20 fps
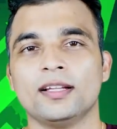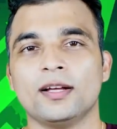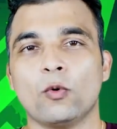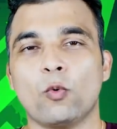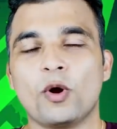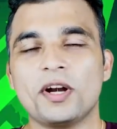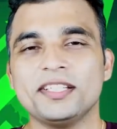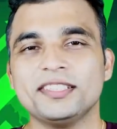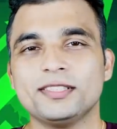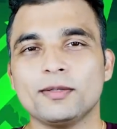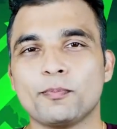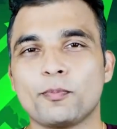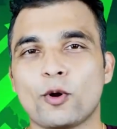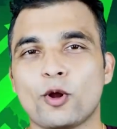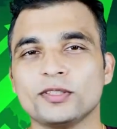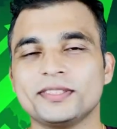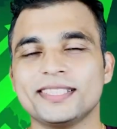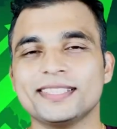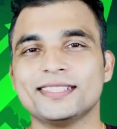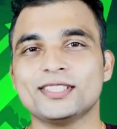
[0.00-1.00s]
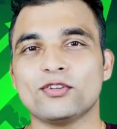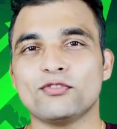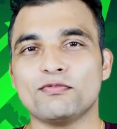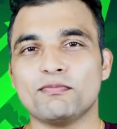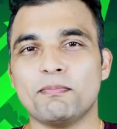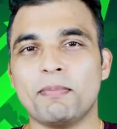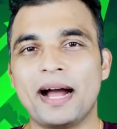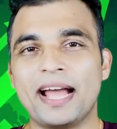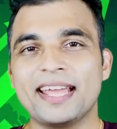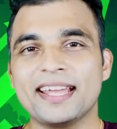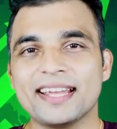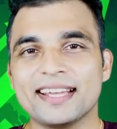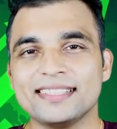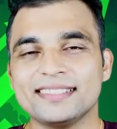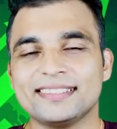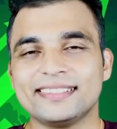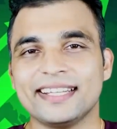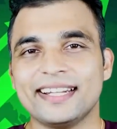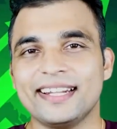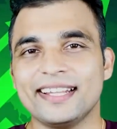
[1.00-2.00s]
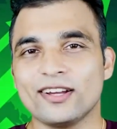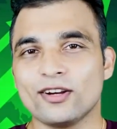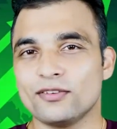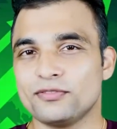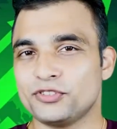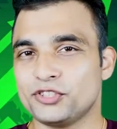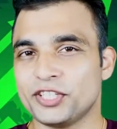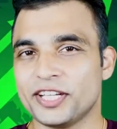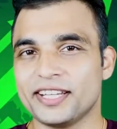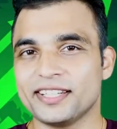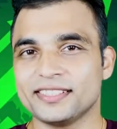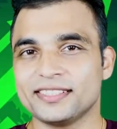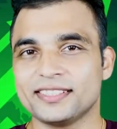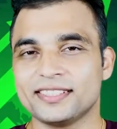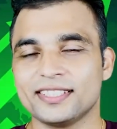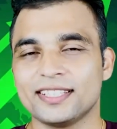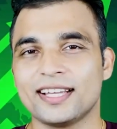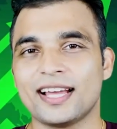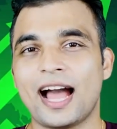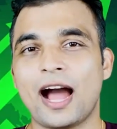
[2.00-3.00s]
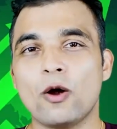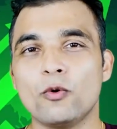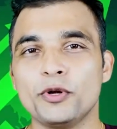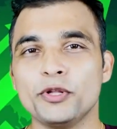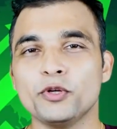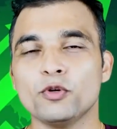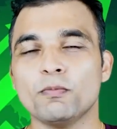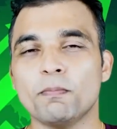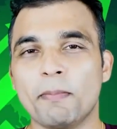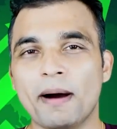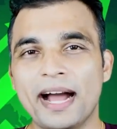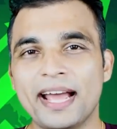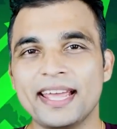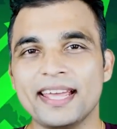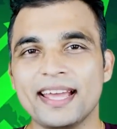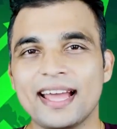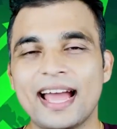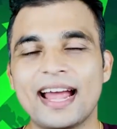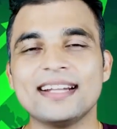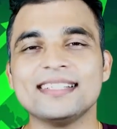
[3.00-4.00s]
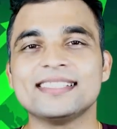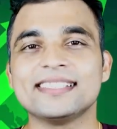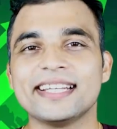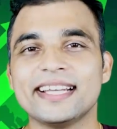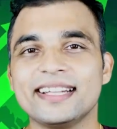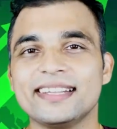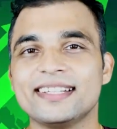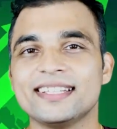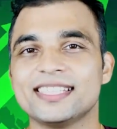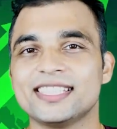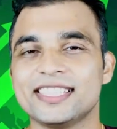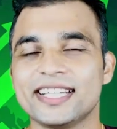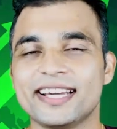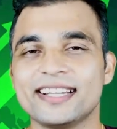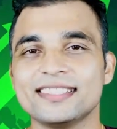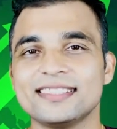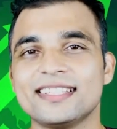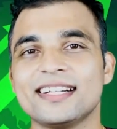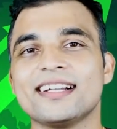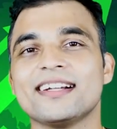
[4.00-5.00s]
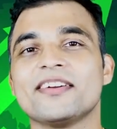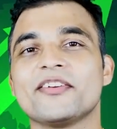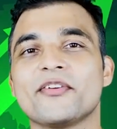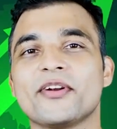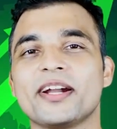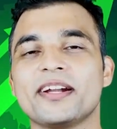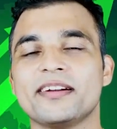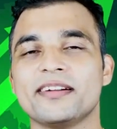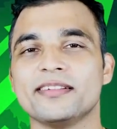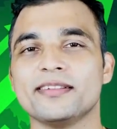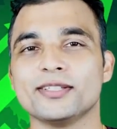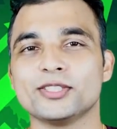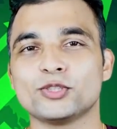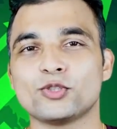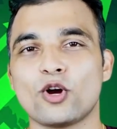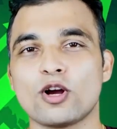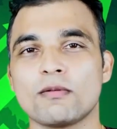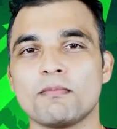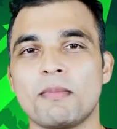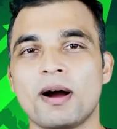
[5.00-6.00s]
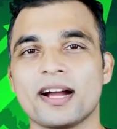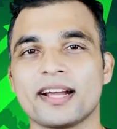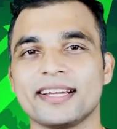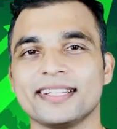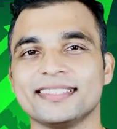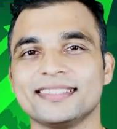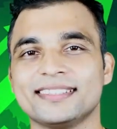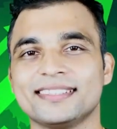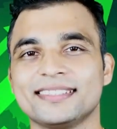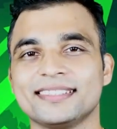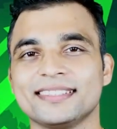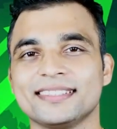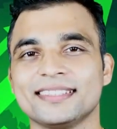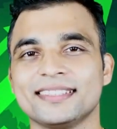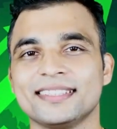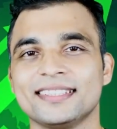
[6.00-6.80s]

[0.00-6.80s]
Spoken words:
What is the process of buying and selling of shares? How do you buy and sell the shares that are traded in the stock markets?